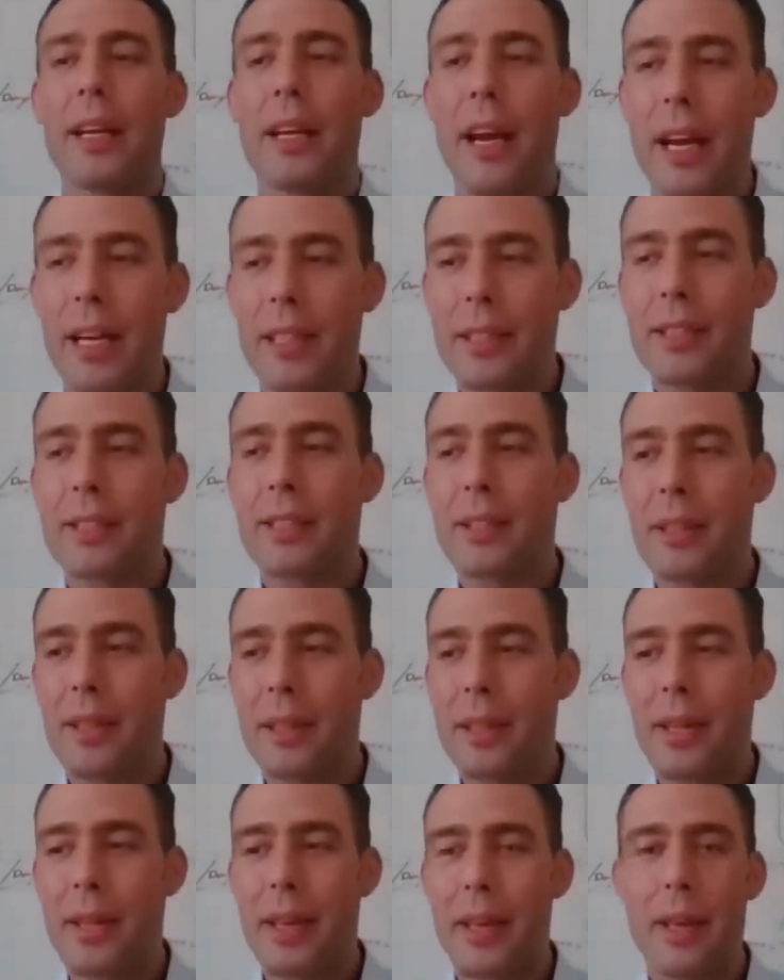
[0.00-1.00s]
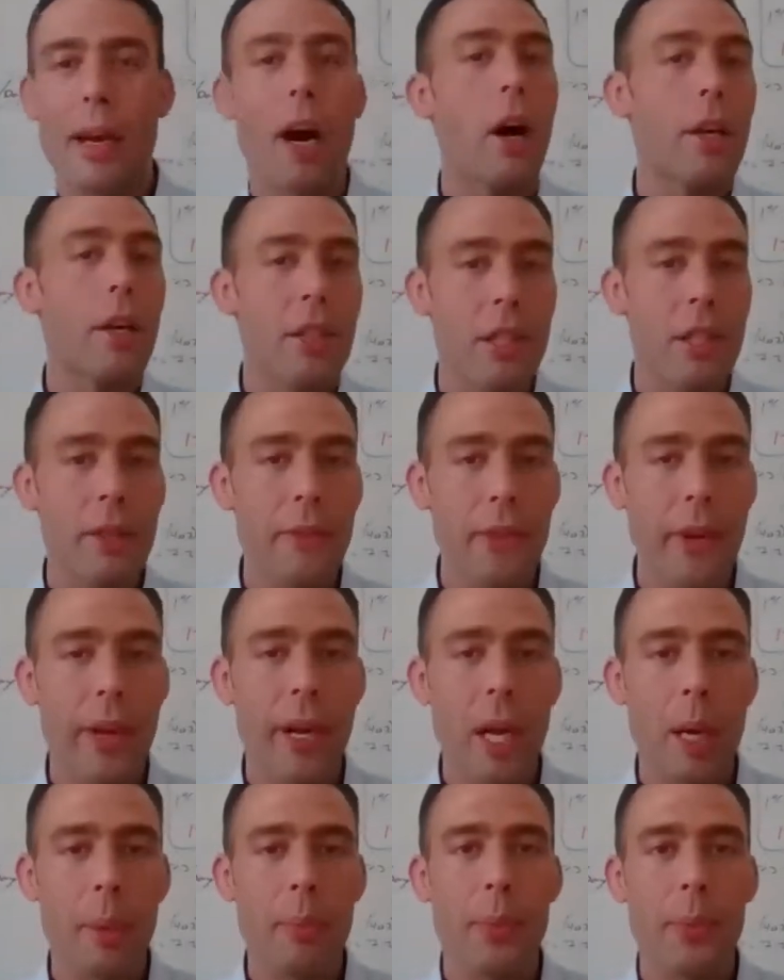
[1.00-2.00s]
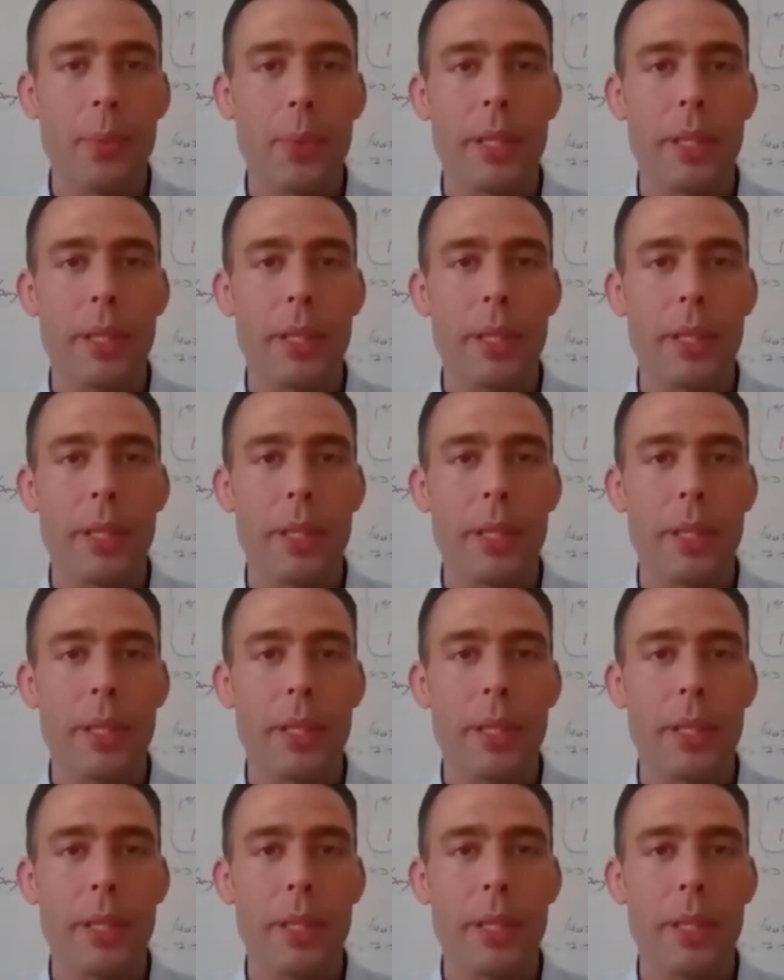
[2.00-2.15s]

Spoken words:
Got honestly fed up